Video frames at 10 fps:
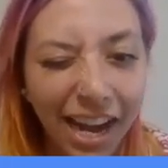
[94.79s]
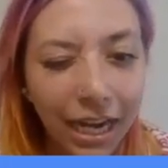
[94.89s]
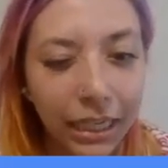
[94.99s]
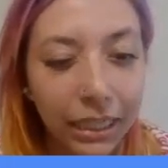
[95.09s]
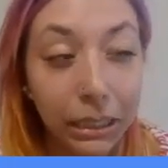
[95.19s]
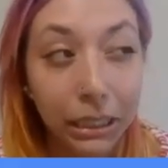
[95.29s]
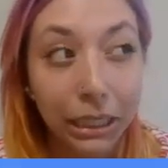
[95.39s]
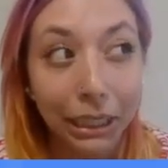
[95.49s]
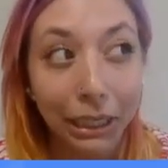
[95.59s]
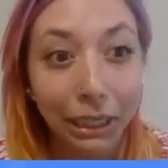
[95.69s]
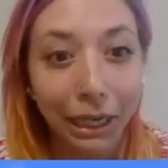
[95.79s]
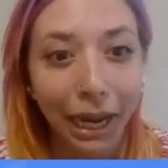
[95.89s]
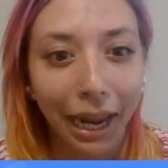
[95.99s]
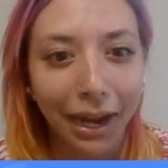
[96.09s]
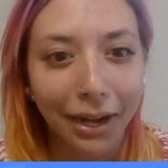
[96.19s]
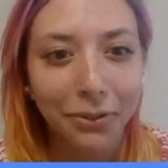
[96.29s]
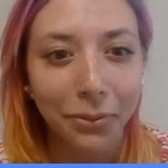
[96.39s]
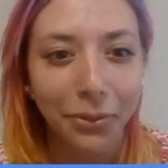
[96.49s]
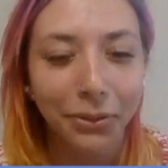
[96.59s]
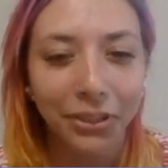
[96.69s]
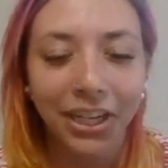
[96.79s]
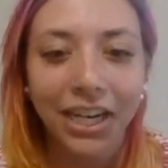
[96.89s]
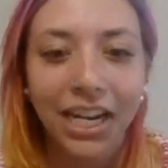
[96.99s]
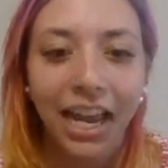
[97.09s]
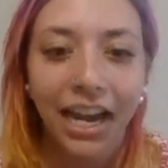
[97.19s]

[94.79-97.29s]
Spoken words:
18 and older.